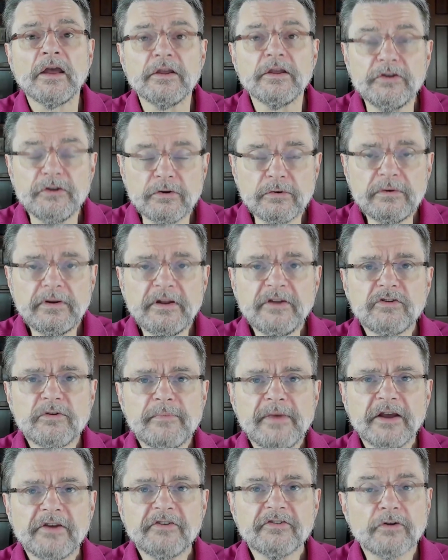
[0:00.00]
You need to
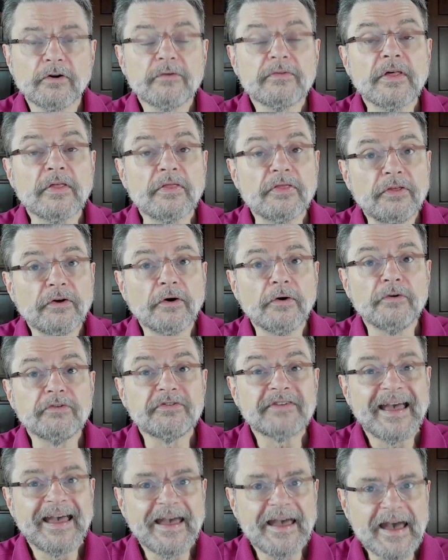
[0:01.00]
make sure that
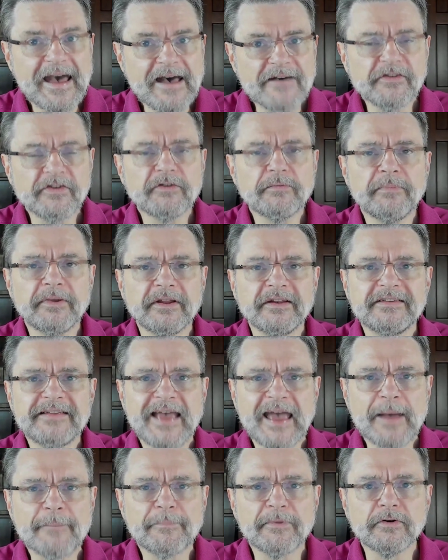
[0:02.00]
those haven't been
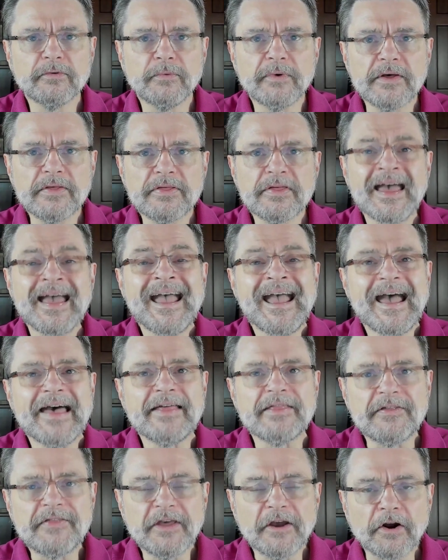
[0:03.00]
tampered with
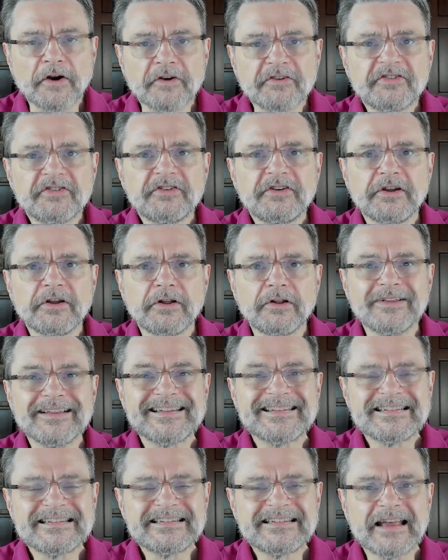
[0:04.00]
and that they are still
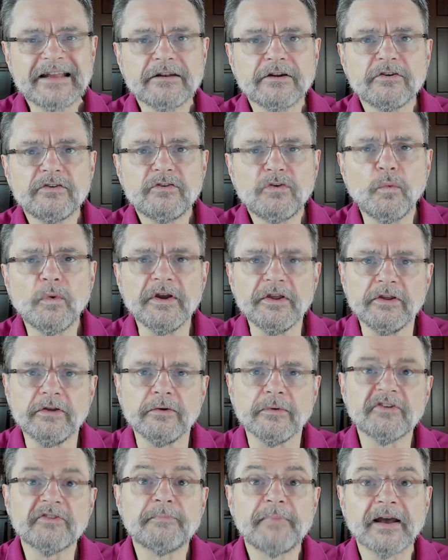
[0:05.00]
set to what
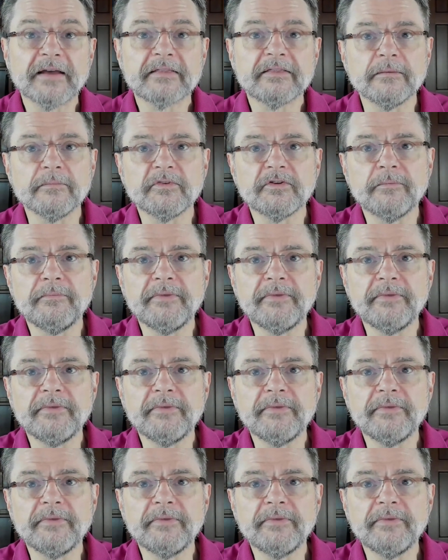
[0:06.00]
you expect them to